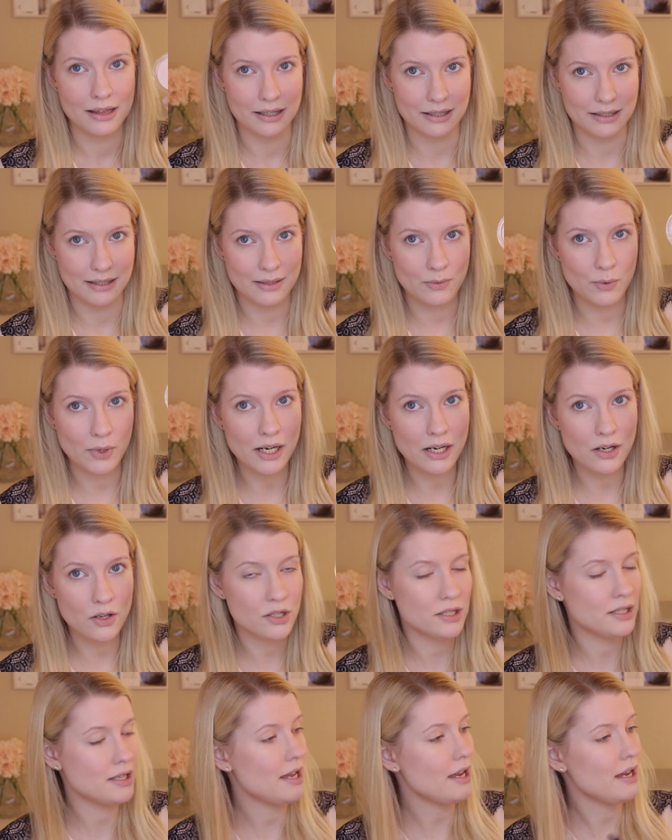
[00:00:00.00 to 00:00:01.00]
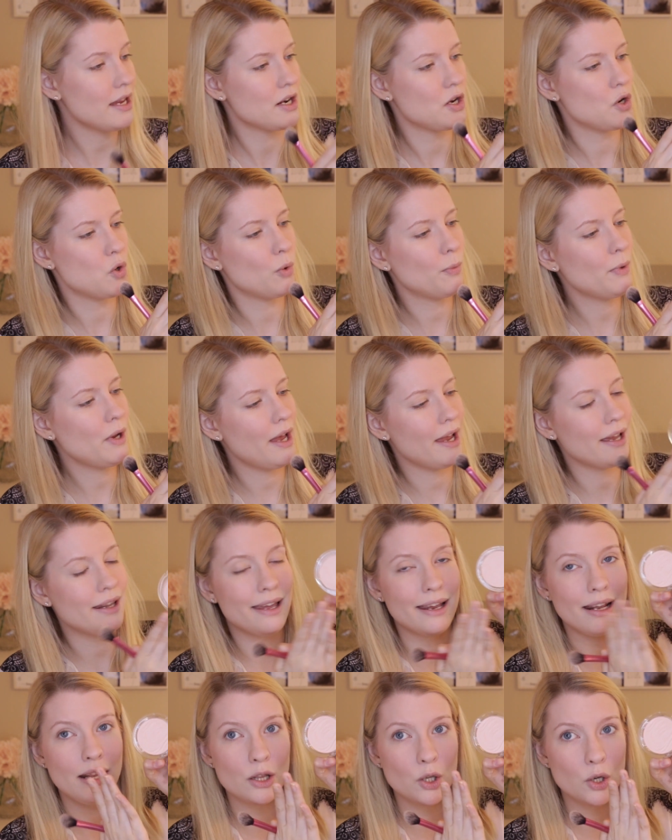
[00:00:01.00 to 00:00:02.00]
This is what it looks like. Normal
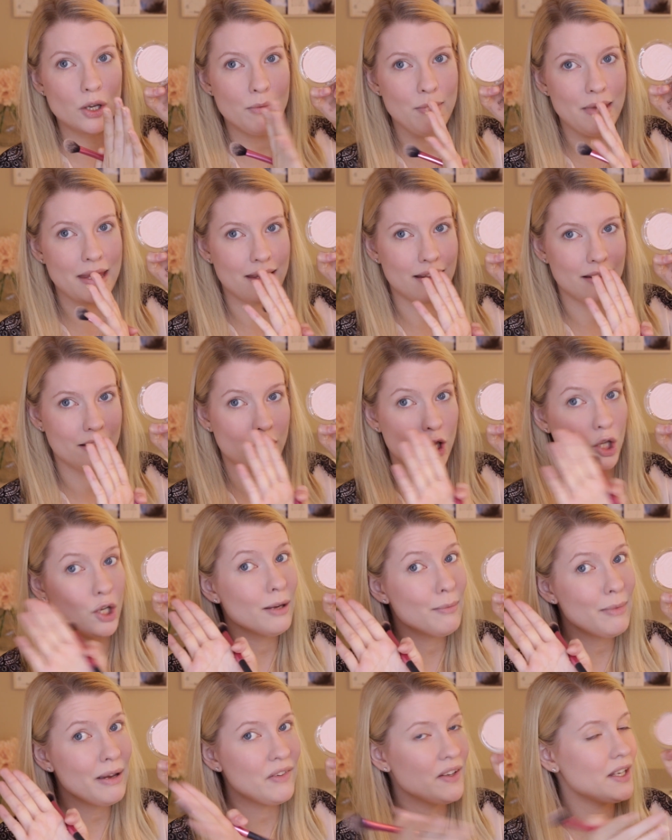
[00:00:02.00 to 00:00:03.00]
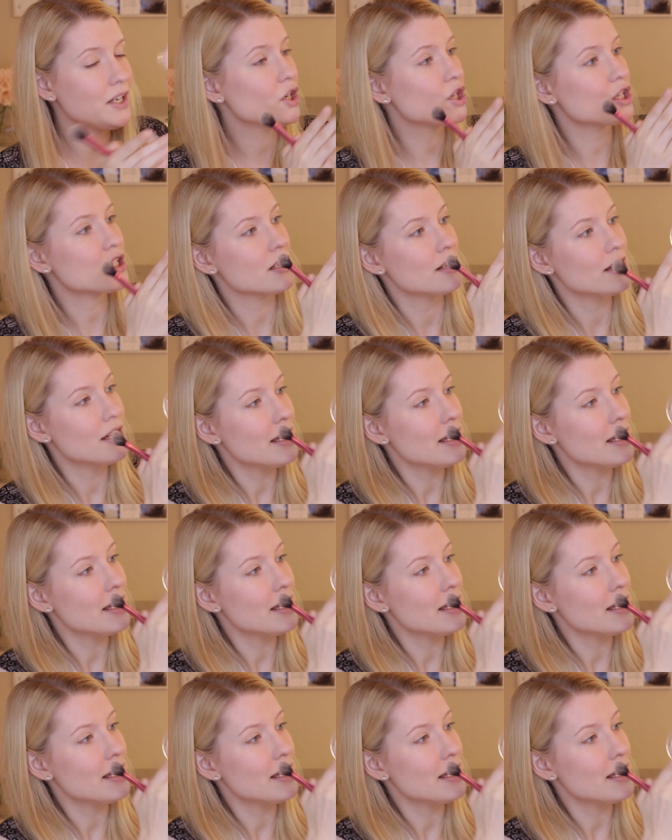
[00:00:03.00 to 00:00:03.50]
highlight. Look at me. Look at my fingers.